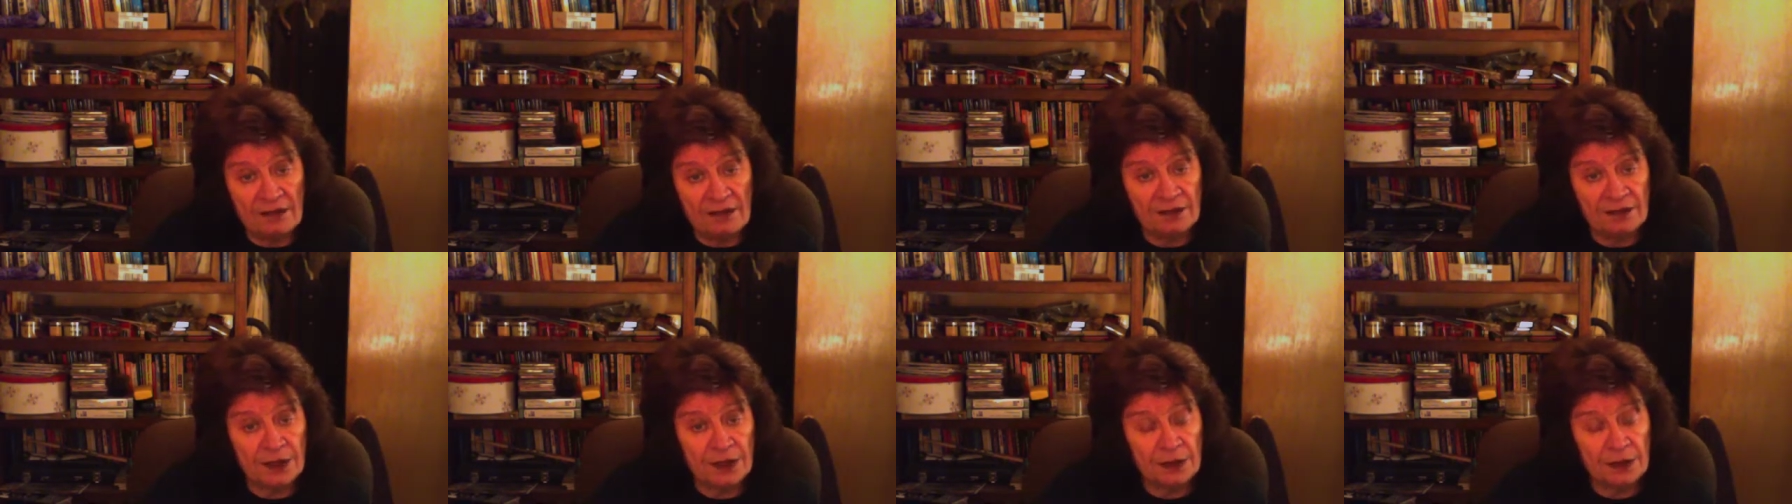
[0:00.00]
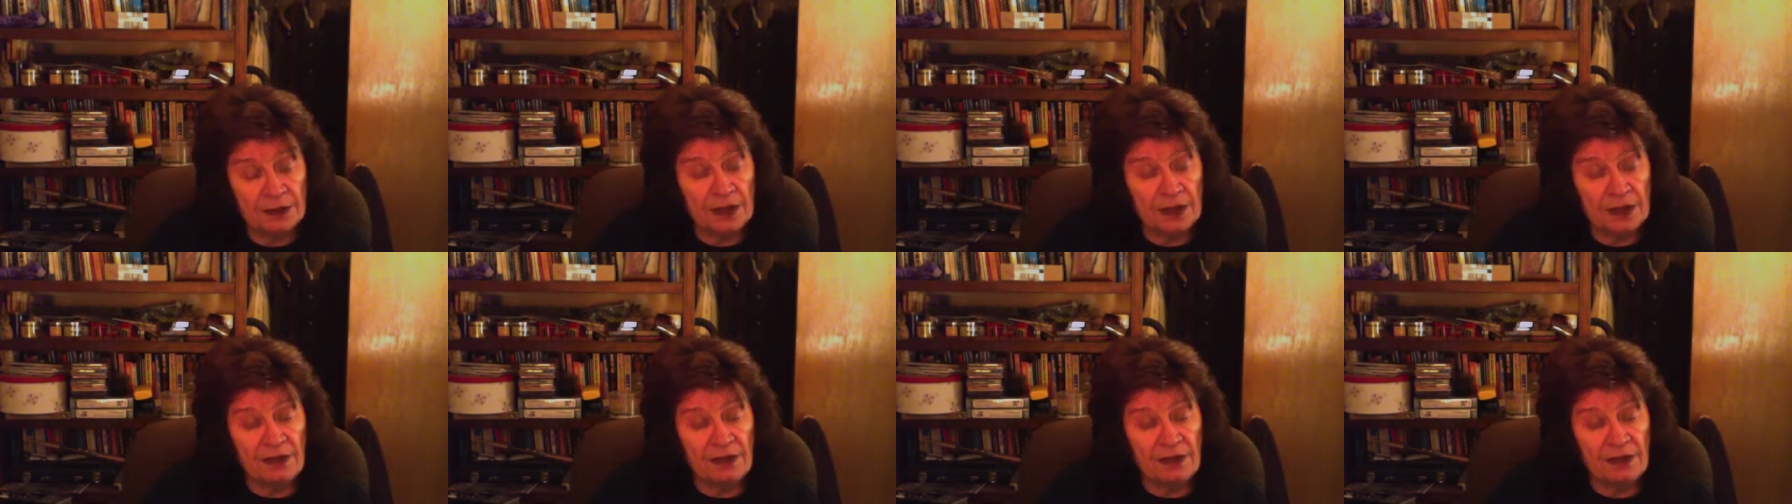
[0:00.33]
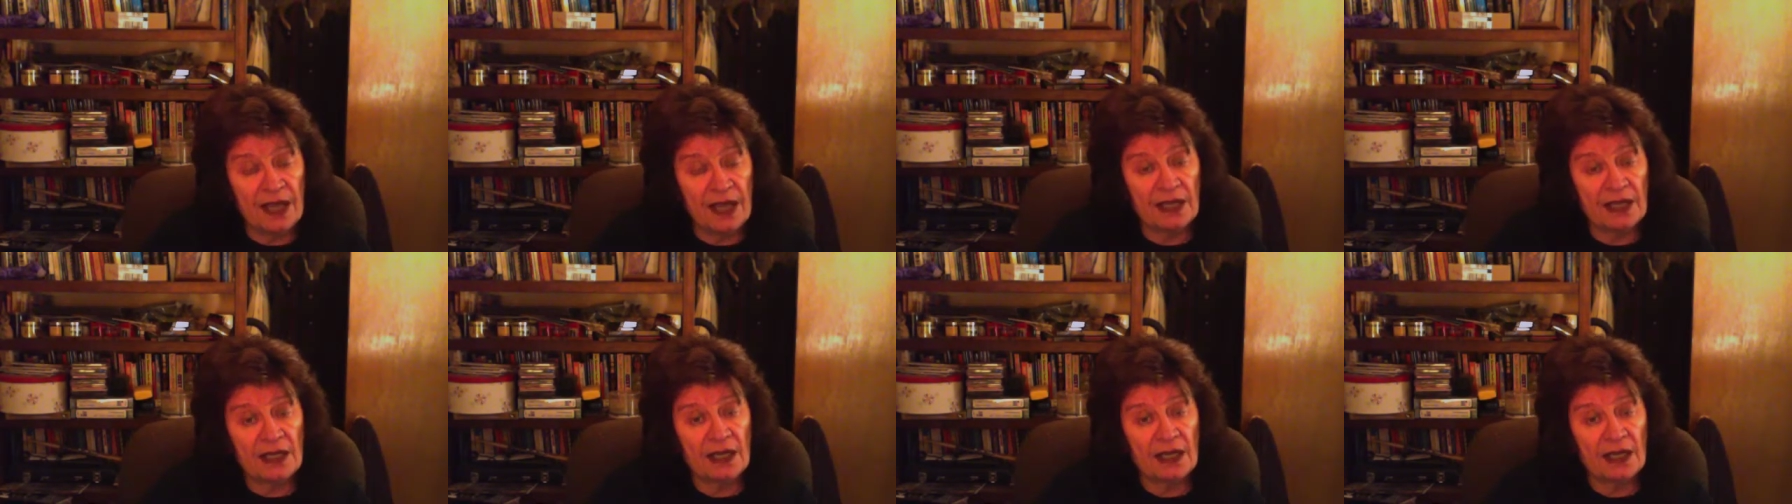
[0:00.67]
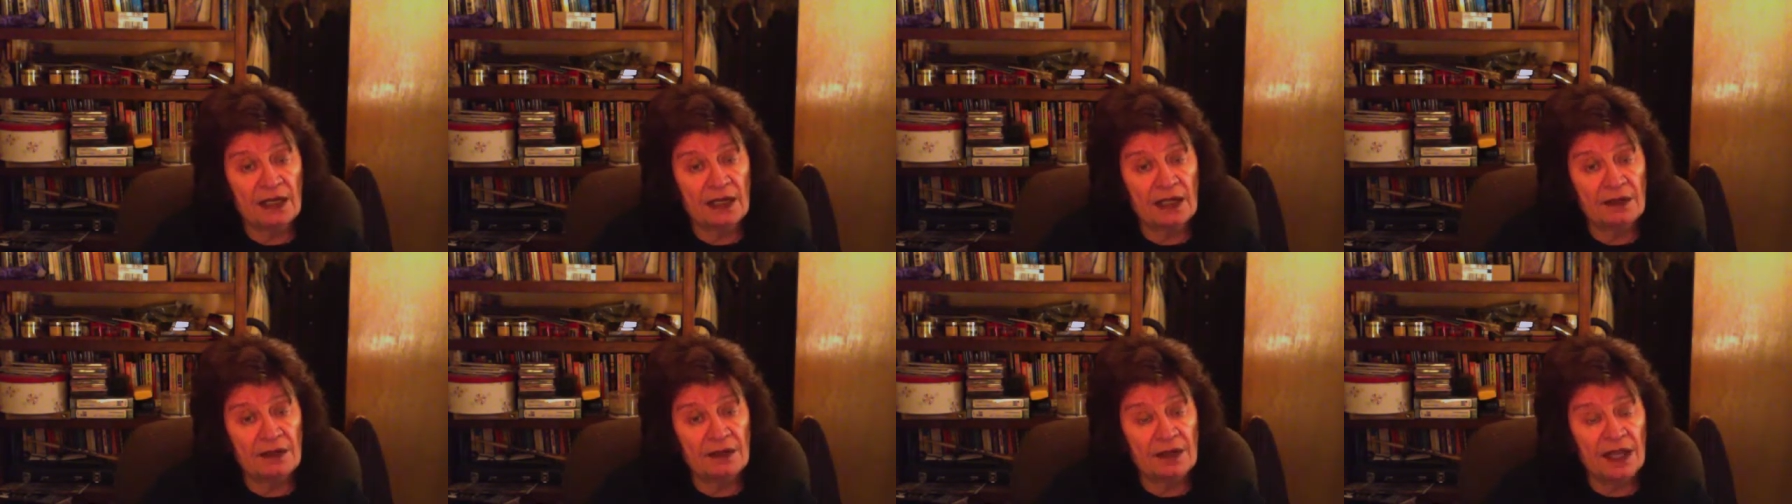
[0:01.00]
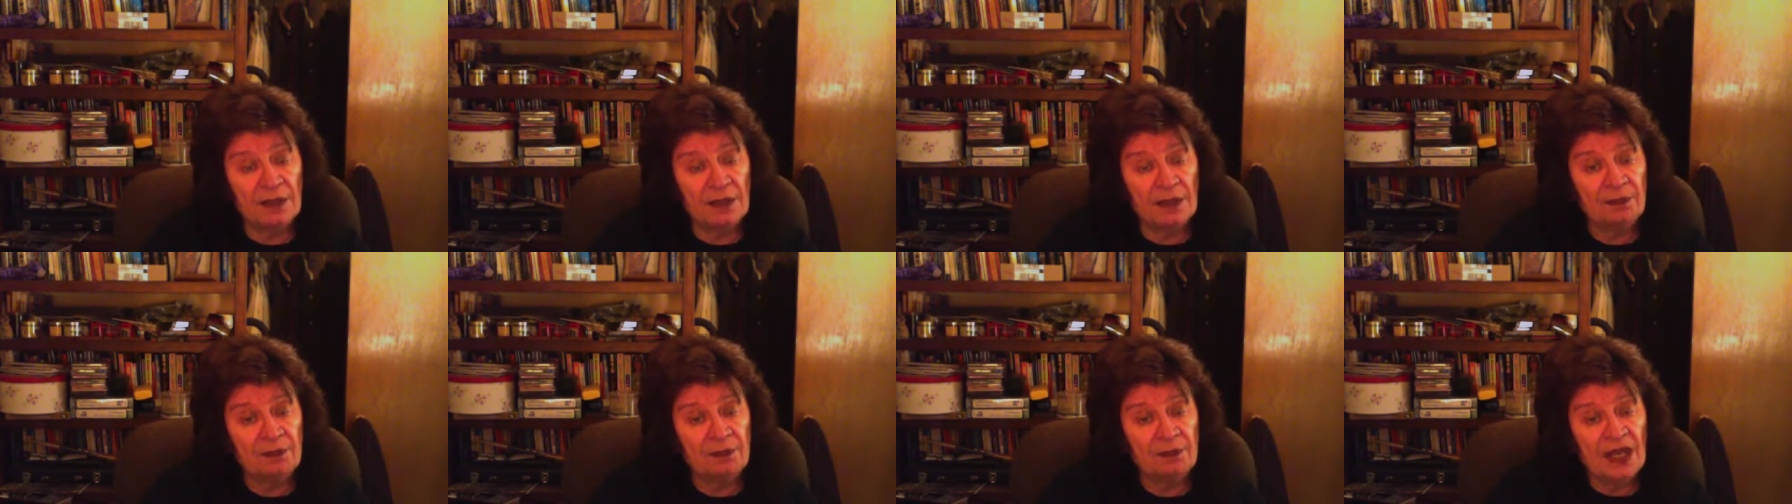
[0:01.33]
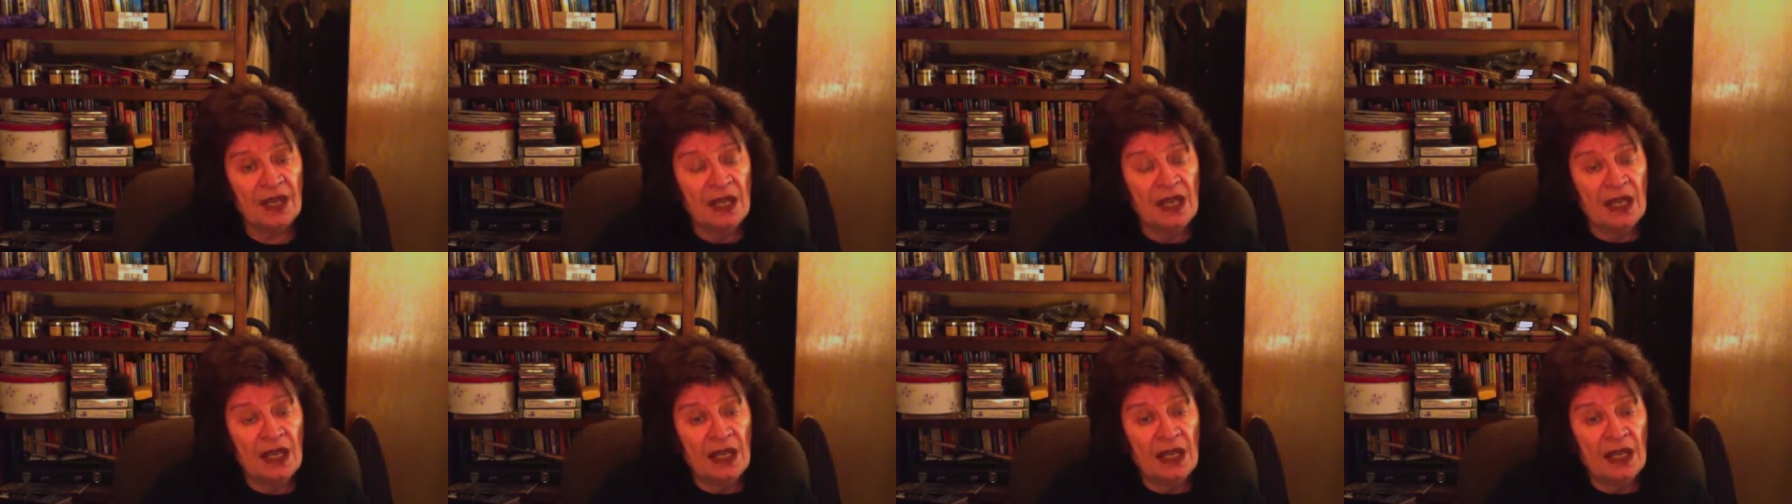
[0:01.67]
note and that kind of thing.
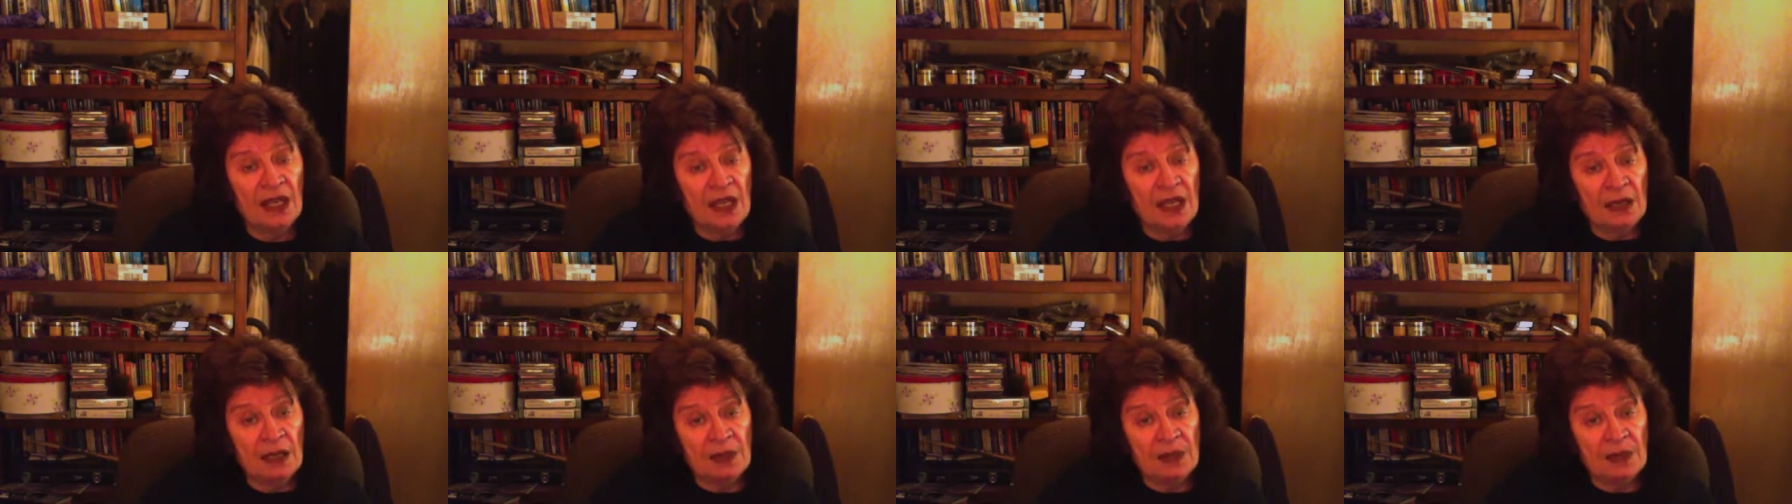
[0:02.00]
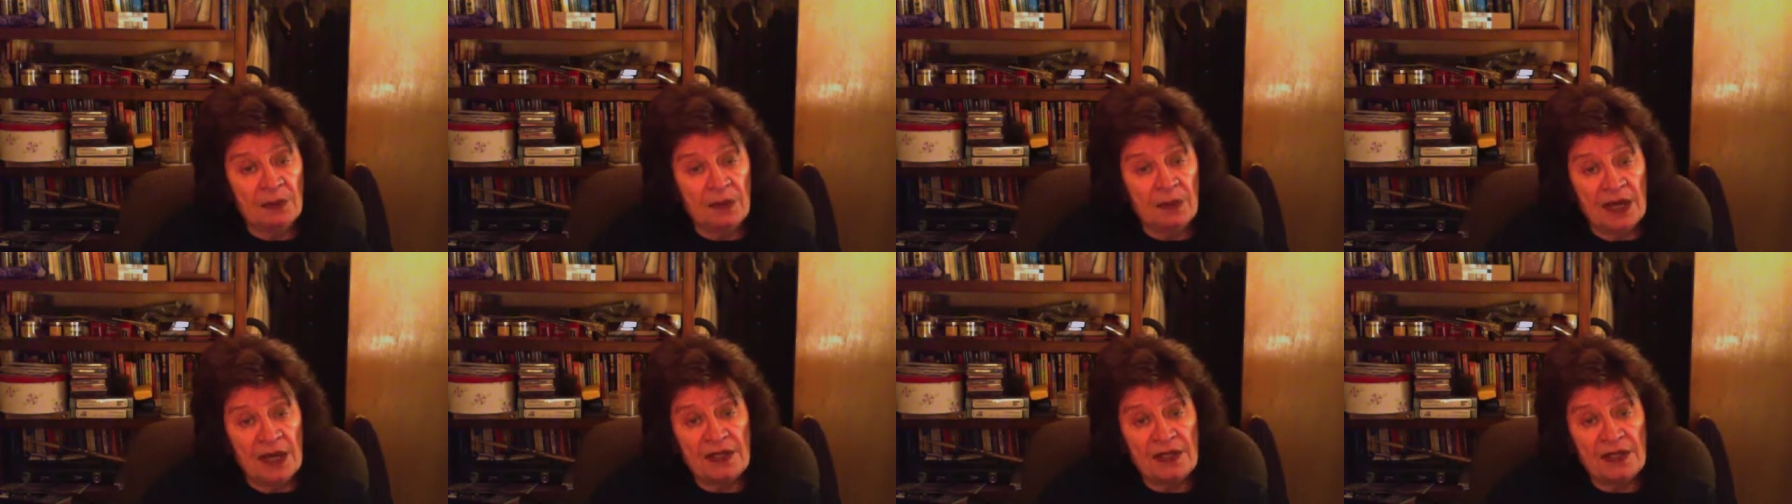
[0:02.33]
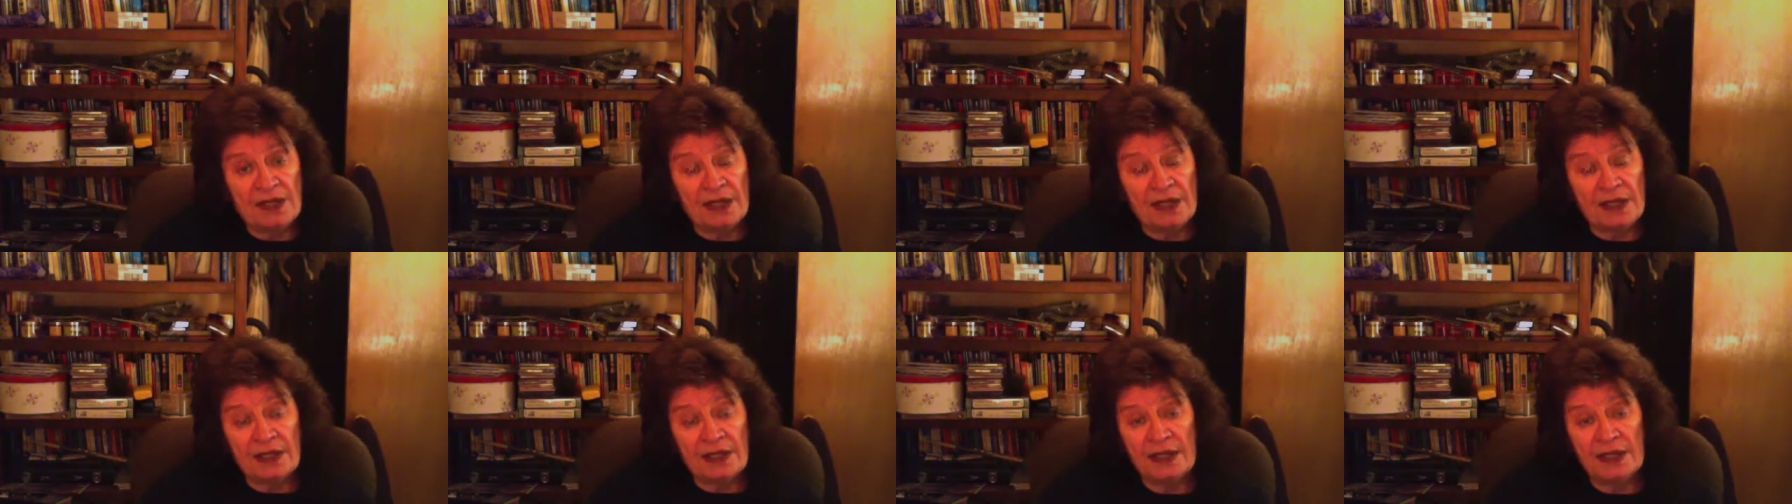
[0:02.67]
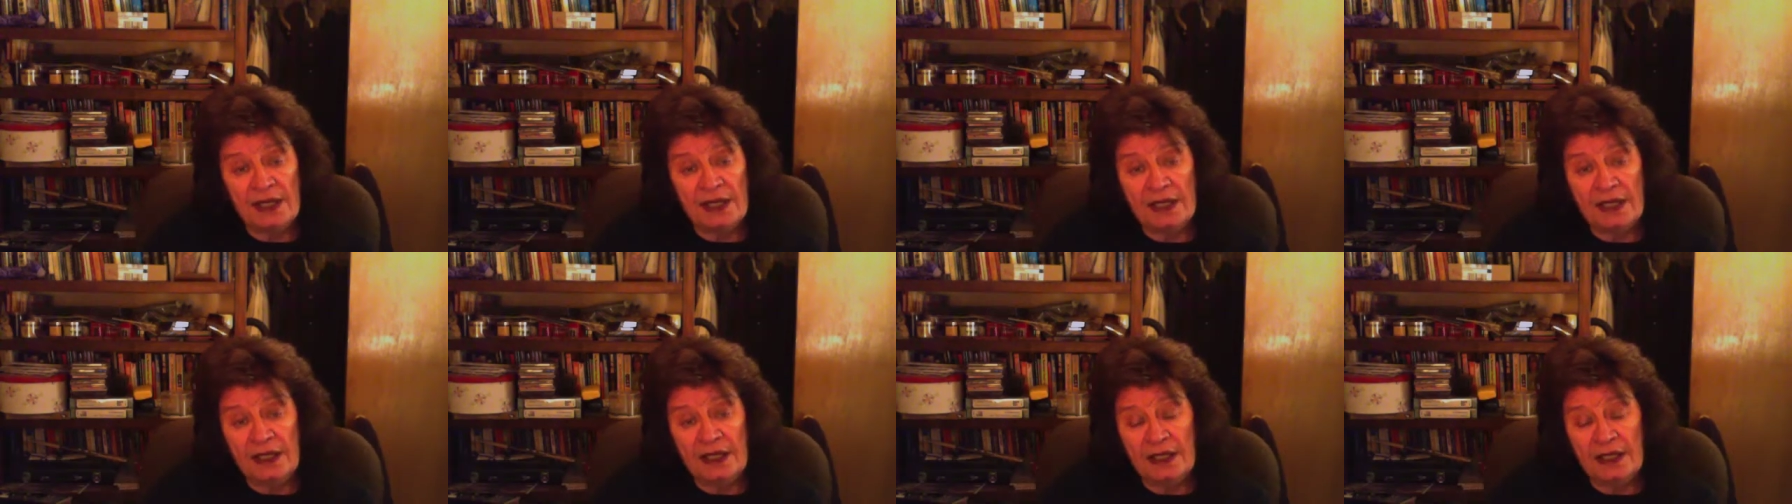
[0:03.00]
But basically,